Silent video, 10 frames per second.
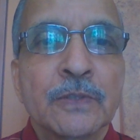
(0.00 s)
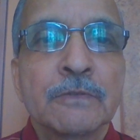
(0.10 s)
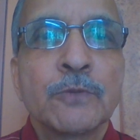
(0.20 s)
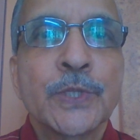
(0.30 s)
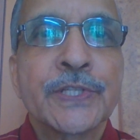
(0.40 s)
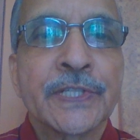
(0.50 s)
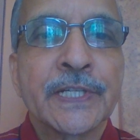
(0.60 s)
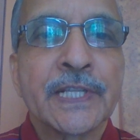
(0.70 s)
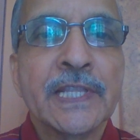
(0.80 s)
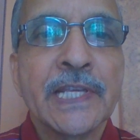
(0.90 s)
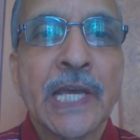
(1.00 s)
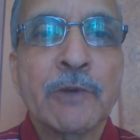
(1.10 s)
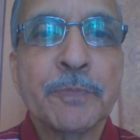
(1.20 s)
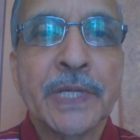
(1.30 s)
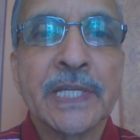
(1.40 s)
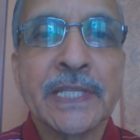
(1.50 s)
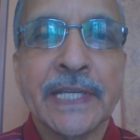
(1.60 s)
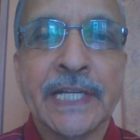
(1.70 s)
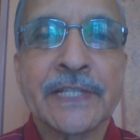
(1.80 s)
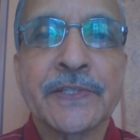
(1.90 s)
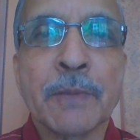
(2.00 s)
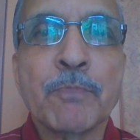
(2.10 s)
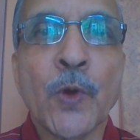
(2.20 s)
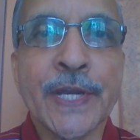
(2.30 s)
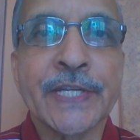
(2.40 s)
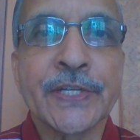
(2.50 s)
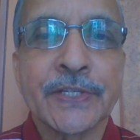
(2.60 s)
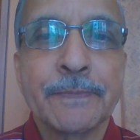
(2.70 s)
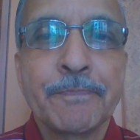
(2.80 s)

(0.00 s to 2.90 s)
would certainly have begun at some point